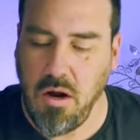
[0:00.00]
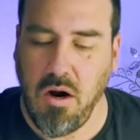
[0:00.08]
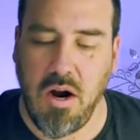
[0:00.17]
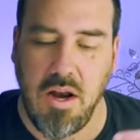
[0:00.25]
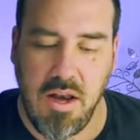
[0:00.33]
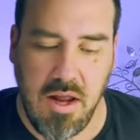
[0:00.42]

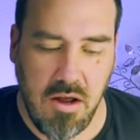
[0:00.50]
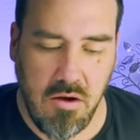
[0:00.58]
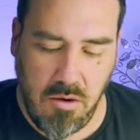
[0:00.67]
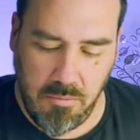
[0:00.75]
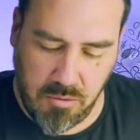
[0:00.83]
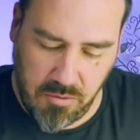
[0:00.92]
All right,
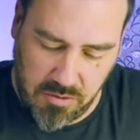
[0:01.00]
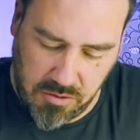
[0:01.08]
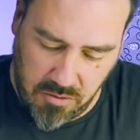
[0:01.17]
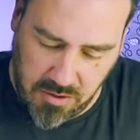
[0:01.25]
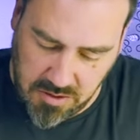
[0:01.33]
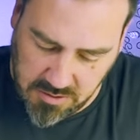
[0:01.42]
now I'm going to
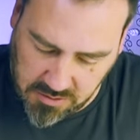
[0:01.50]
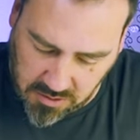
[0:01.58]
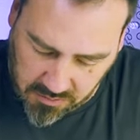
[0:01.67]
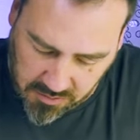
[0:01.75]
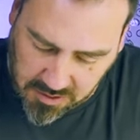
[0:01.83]
go ahead and start the